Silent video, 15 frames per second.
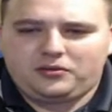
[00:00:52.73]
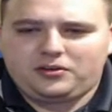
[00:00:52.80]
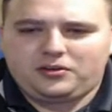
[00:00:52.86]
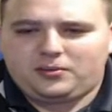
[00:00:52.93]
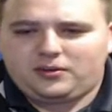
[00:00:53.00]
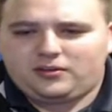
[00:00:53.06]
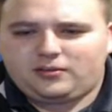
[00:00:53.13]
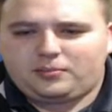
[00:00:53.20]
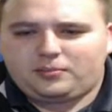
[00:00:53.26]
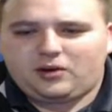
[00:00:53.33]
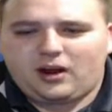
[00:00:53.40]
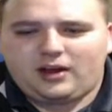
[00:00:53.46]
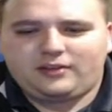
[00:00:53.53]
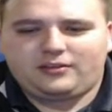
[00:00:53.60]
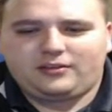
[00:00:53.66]
going to be a
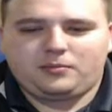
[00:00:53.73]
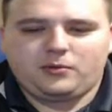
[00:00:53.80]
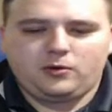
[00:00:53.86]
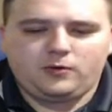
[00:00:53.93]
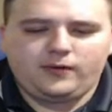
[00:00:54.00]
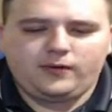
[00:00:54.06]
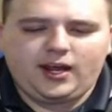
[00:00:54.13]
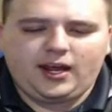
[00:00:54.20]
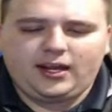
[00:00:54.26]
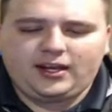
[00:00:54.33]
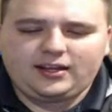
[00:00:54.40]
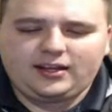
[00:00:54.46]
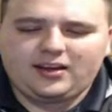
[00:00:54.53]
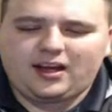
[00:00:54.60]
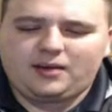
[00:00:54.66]
surprising move
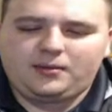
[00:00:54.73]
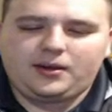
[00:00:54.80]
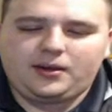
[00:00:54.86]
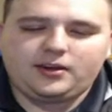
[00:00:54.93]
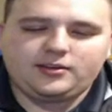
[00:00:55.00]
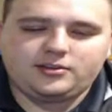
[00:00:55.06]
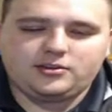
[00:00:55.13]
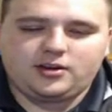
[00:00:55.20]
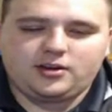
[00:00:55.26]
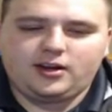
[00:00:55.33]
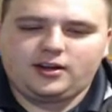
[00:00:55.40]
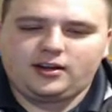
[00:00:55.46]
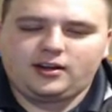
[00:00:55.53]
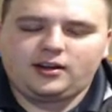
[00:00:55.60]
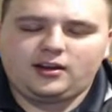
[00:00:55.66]
anytime he gets
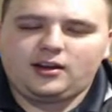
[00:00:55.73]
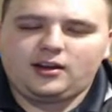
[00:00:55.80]
traded,